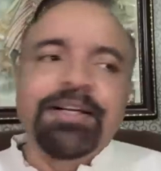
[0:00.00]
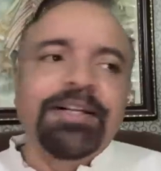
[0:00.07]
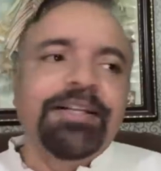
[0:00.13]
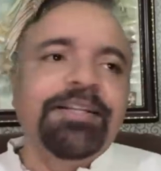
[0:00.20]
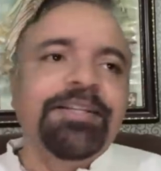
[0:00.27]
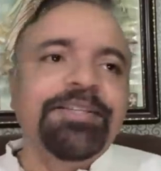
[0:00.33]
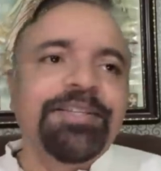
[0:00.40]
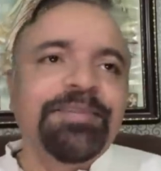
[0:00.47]

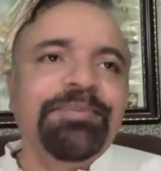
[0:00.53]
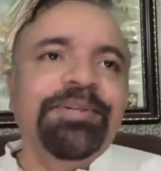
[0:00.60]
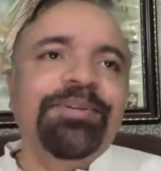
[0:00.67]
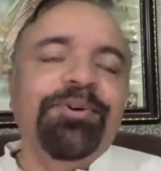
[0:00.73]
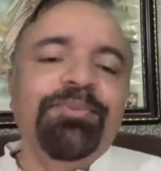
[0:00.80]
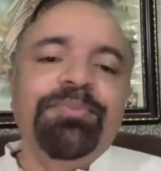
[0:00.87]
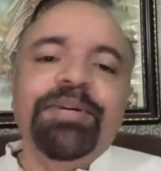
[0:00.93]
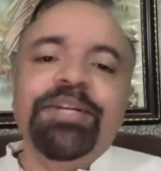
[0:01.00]
they're sleeping
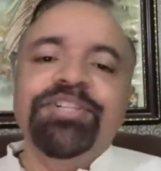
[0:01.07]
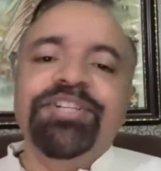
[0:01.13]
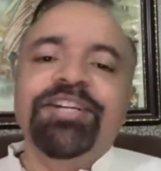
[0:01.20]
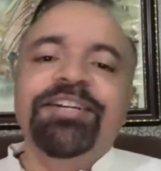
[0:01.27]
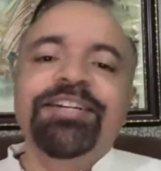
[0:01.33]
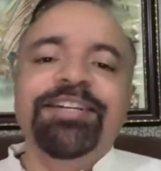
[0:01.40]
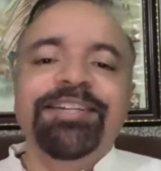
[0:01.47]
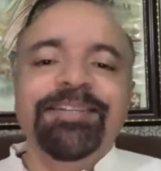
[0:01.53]
in open and
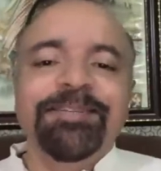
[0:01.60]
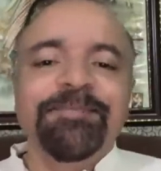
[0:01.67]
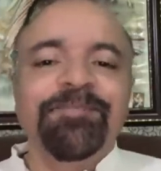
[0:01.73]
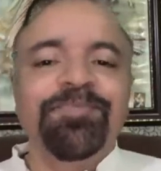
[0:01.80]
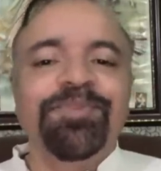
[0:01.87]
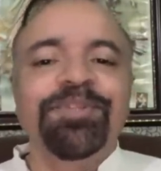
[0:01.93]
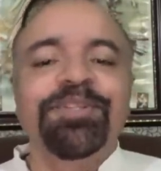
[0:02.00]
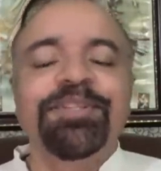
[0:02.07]
suddenly
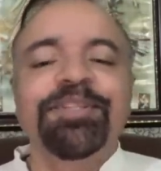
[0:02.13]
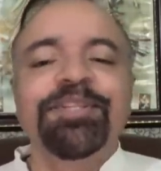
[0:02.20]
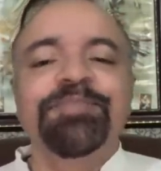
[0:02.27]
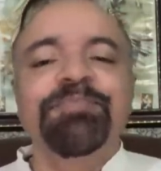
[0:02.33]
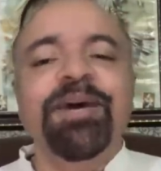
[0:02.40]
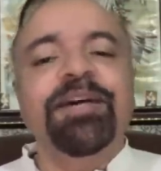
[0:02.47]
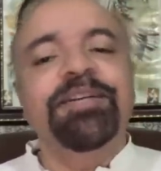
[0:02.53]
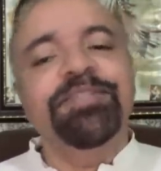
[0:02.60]

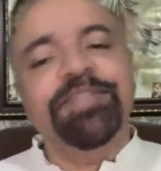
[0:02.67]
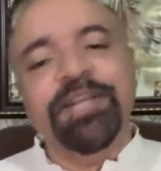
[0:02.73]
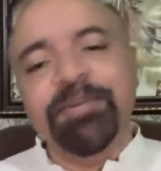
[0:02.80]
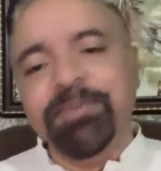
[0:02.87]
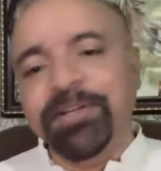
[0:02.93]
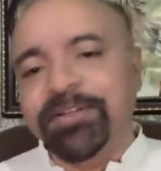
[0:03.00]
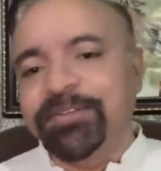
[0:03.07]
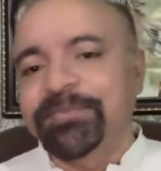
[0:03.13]
these Pakis
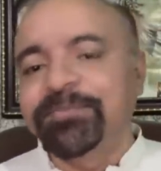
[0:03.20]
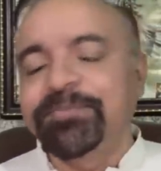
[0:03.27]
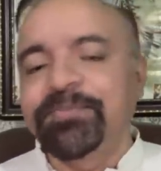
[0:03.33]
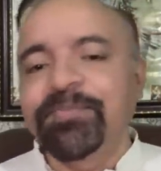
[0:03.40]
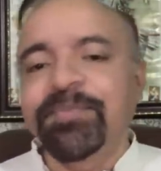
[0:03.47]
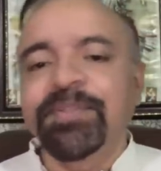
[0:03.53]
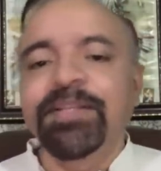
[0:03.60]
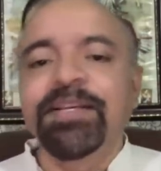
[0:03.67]
came in.
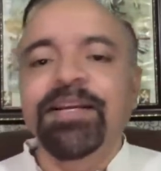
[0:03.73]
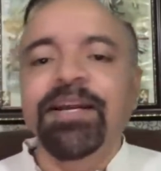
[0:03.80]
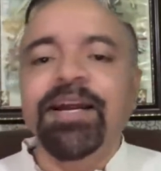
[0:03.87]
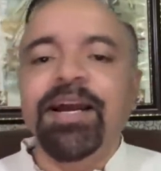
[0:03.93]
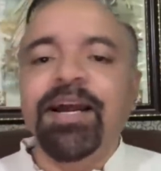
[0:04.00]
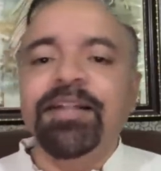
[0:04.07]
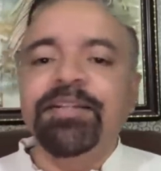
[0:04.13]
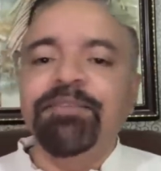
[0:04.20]

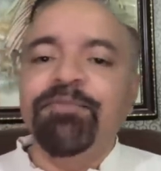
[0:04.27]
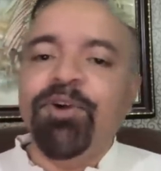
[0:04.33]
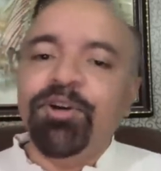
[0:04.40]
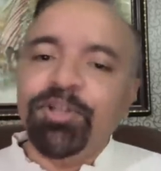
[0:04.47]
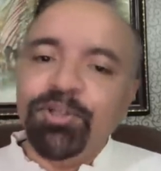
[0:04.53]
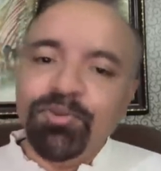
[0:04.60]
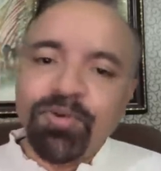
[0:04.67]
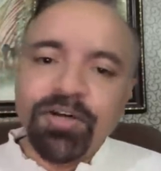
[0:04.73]
And they
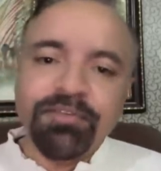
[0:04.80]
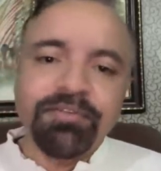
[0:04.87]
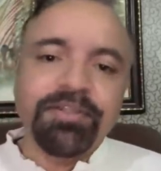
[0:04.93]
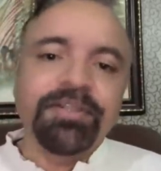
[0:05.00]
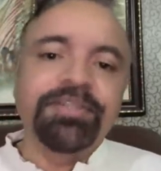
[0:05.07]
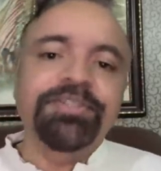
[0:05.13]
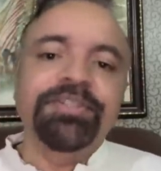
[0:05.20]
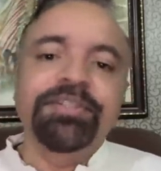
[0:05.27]
walked into our
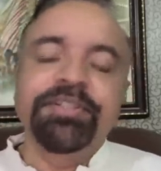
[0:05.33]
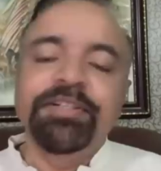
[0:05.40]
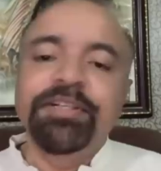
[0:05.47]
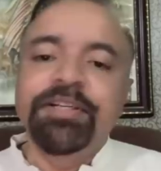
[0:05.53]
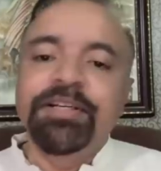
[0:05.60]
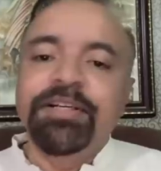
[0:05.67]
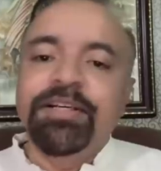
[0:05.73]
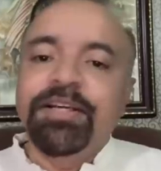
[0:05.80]
village.
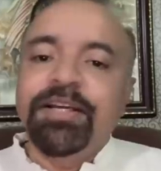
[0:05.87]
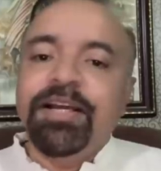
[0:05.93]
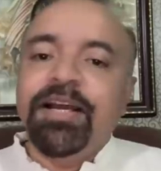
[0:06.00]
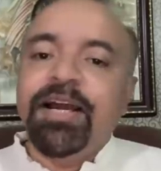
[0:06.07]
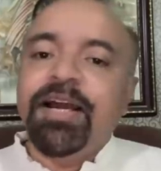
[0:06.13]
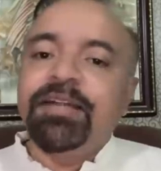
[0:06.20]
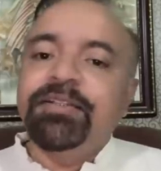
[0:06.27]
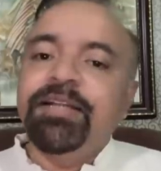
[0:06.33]

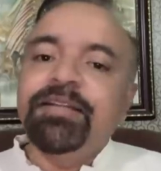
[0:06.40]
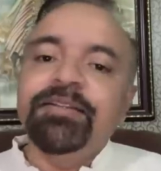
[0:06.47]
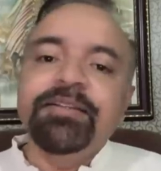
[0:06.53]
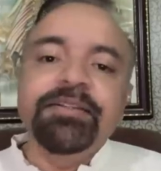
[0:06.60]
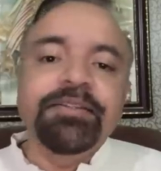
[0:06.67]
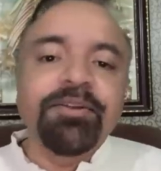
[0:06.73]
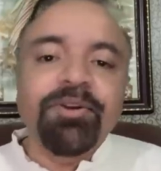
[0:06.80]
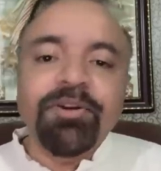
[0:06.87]
And then
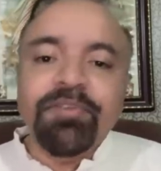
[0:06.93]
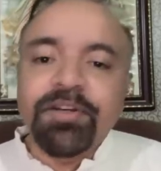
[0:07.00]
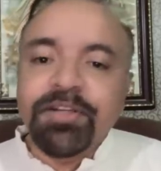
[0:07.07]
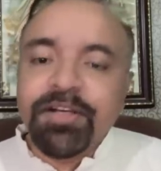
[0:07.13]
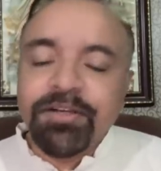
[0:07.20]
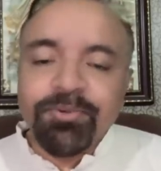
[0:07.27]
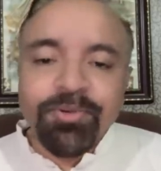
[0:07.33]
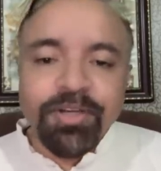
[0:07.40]
there's a lot of
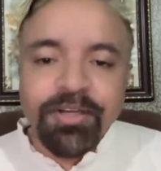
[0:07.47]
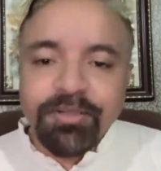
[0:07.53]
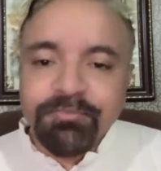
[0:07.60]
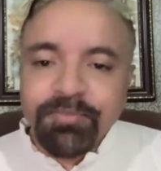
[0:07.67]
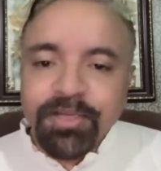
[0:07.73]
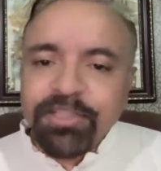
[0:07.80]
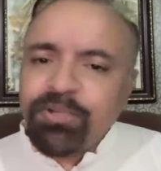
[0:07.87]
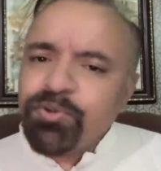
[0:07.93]
halla
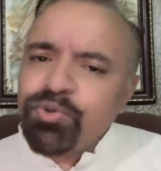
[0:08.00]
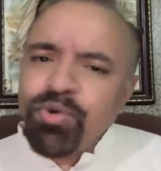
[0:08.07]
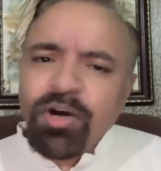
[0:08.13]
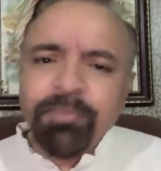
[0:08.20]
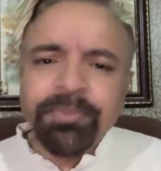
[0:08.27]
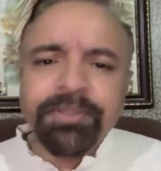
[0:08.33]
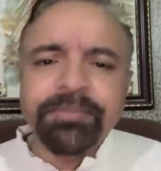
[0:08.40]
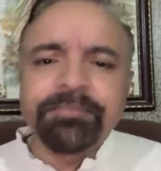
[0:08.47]
gulla. And there was no
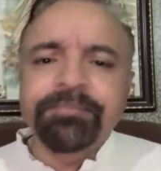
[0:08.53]
army.